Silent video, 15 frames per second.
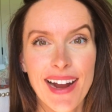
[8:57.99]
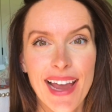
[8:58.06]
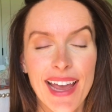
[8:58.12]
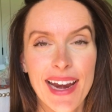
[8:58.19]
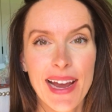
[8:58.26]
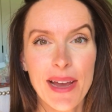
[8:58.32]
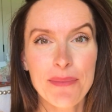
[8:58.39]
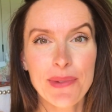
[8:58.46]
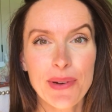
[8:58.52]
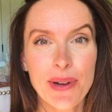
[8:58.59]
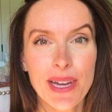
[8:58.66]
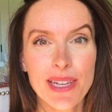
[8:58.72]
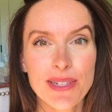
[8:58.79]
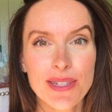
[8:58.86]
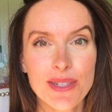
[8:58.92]
and I'm
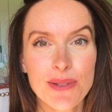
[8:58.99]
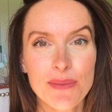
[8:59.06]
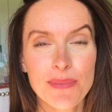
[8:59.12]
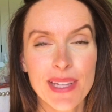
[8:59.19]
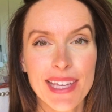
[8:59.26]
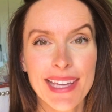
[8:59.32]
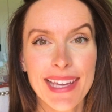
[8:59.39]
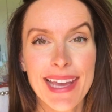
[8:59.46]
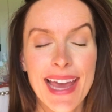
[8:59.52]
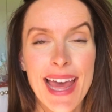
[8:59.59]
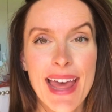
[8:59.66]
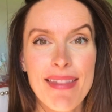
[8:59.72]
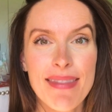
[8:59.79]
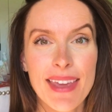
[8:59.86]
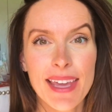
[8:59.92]
going to be
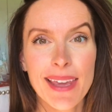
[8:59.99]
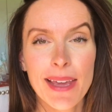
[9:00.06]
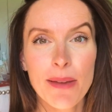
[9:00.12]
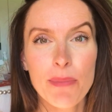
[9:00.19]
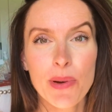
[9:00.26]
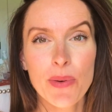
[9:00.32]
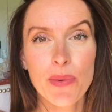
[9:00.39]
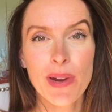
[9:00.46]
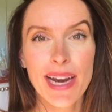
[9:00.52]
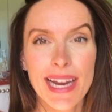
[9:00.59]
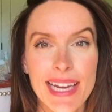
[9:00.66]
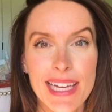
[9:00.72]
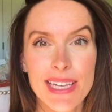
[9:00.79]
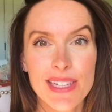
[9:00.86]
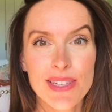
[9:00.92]
thinking about what I
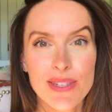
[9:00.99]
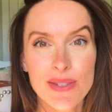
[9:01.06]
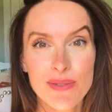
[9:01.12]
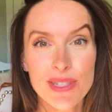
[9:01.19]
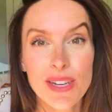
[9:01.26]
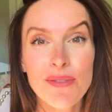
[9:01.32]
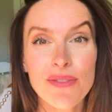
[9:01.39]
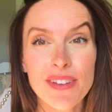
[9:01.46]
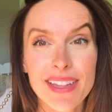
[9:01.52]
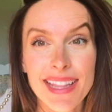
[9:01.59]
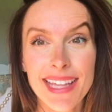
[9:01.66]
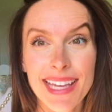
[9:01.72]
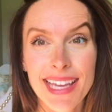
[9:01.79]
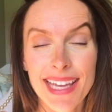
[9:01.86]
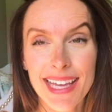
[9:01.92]
need to do
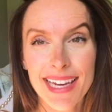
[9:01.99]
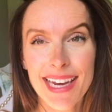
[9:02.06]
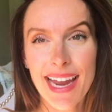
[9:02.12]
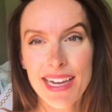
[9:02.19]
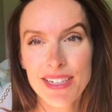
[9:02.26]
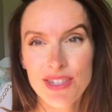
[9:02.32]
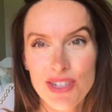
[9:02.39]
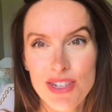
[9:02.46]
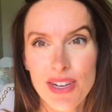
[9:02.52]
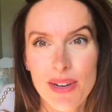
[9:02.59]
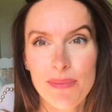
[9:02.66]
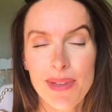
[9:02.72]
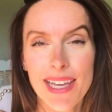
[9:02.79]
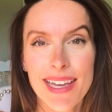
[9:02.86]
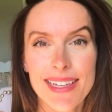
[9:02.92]
differently next year
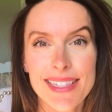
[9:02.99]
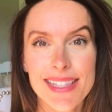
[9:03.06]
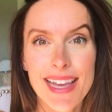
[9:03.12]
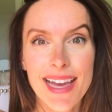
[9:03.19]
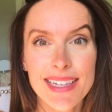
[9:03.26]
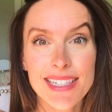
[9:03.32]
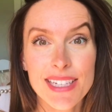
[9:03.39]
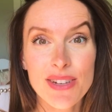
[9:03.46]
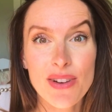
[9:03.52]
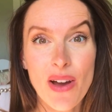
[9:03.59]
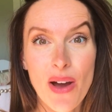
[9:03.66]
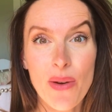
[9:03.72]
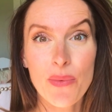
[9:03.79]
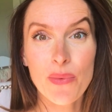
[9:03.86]
because that did not